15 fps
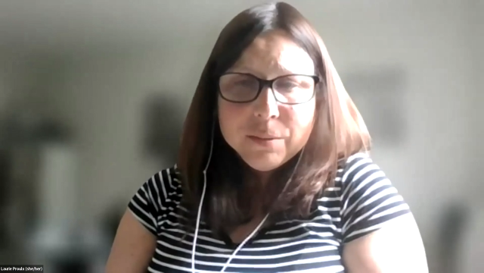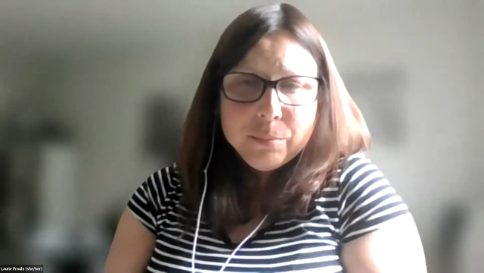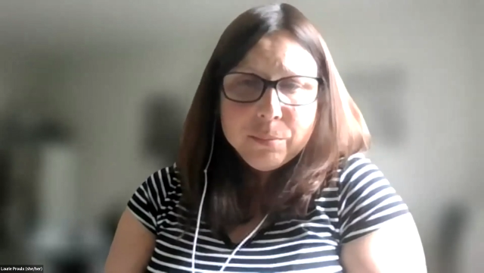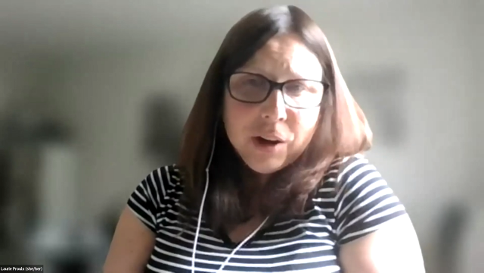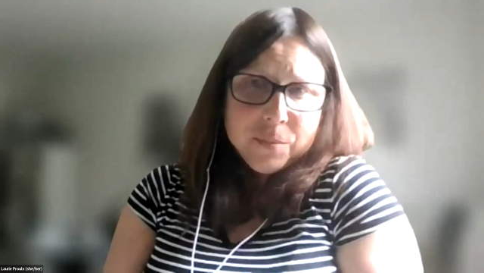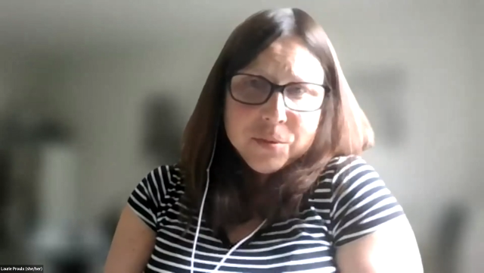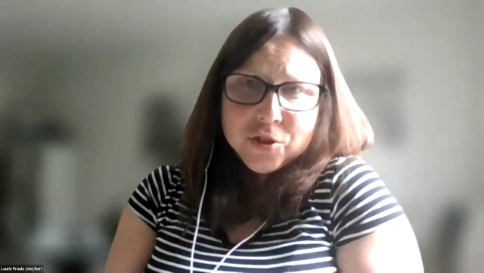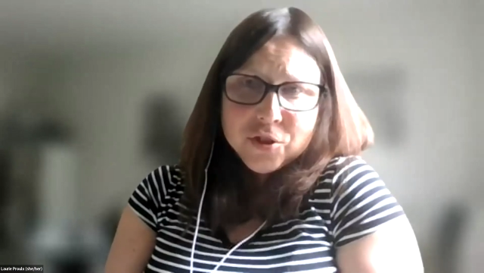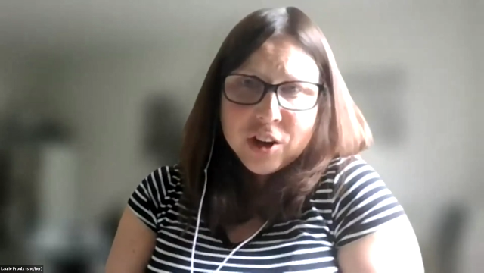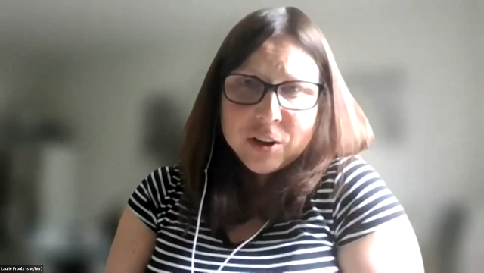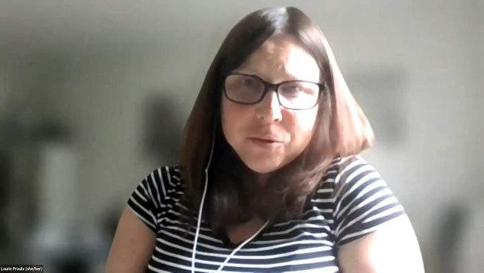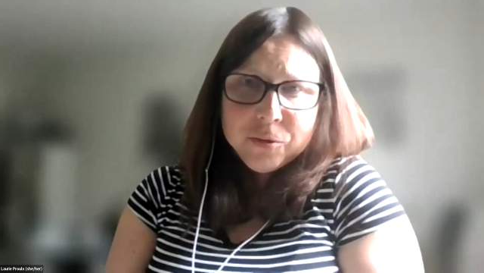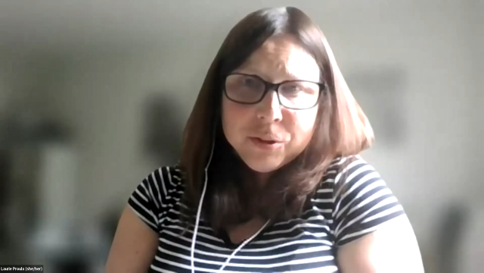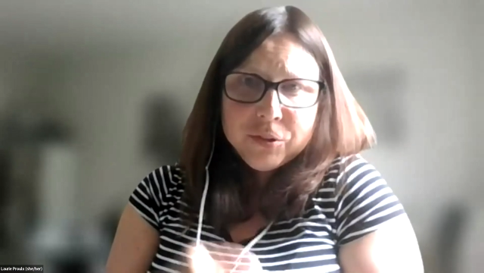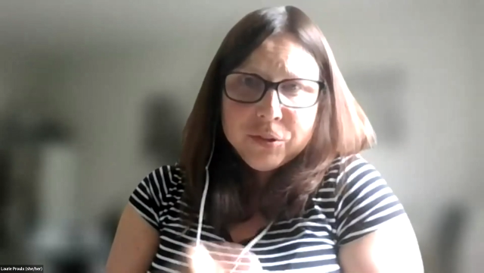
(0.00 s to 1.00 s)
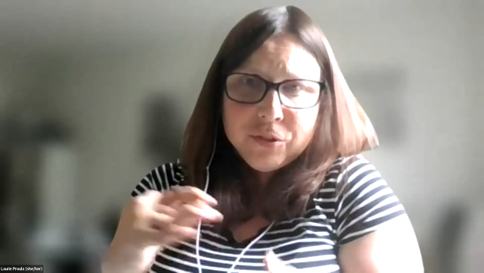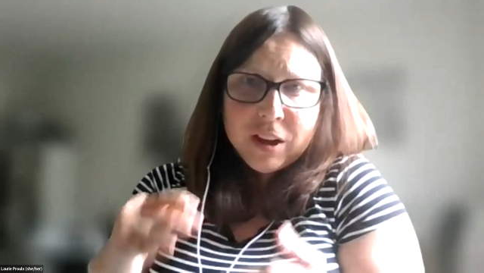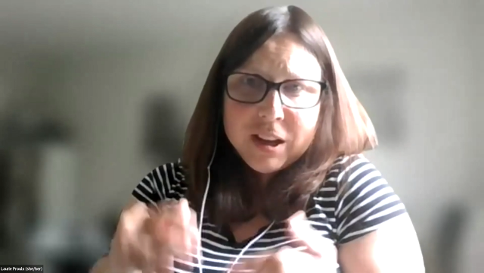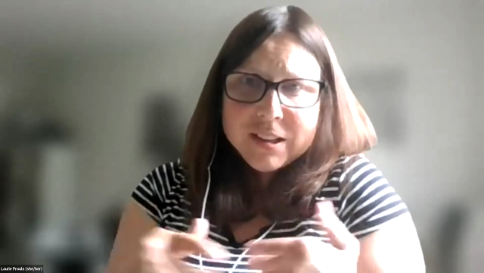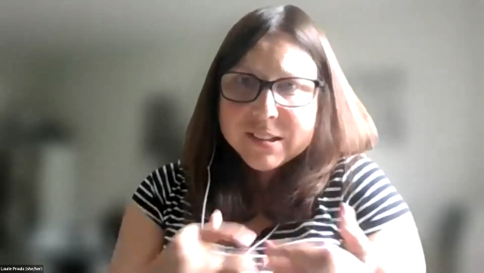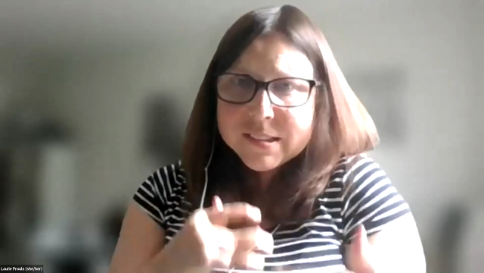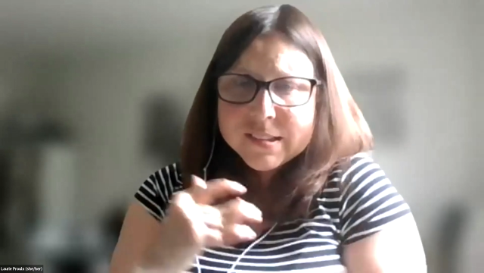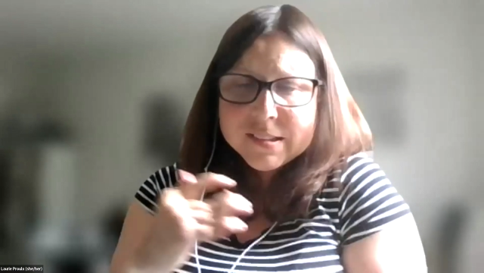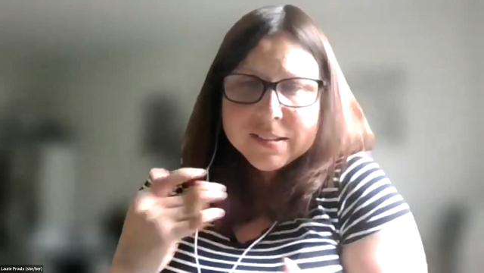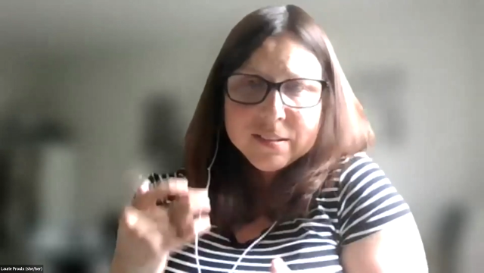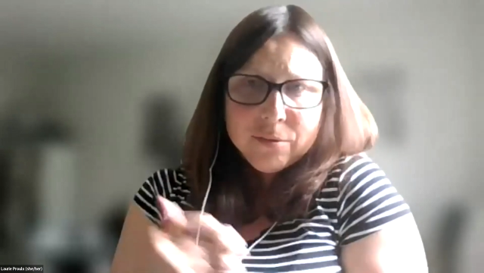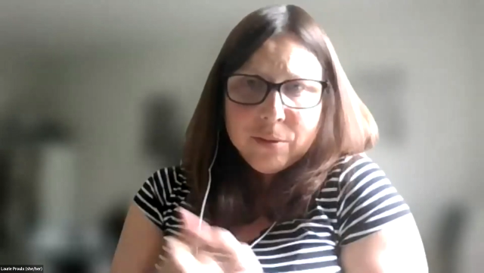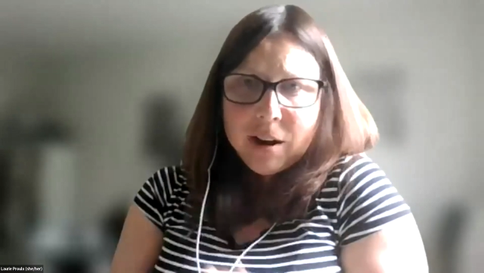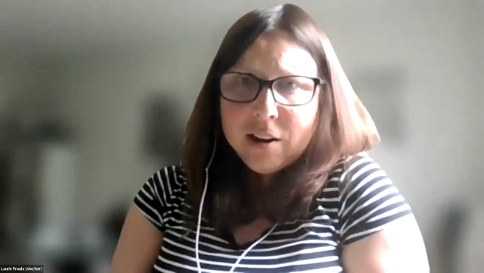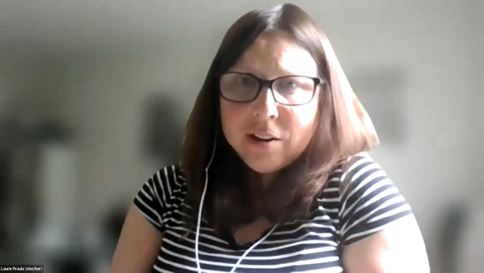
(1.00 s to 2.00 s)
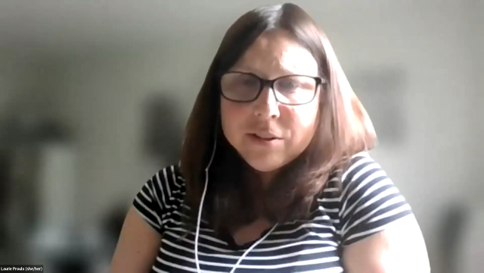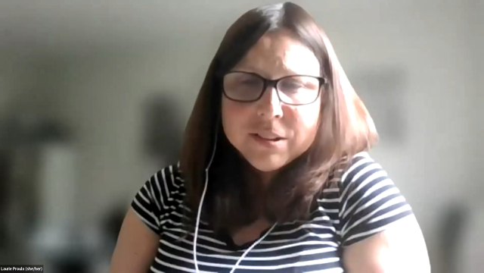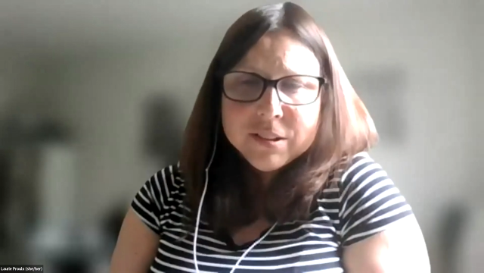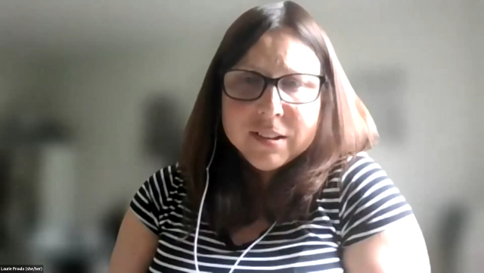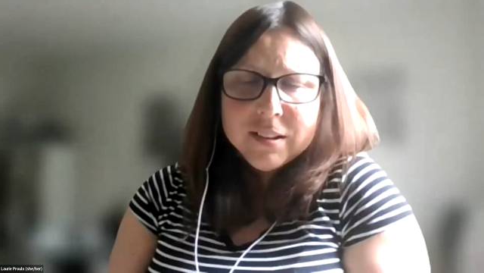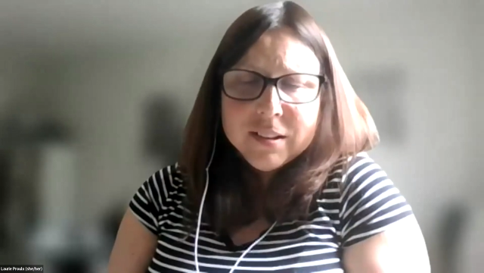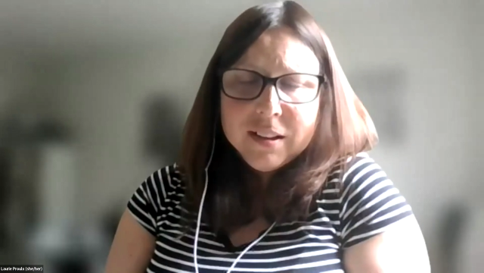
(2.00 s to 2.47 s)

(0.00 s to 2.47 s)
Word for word: perhaps general advice around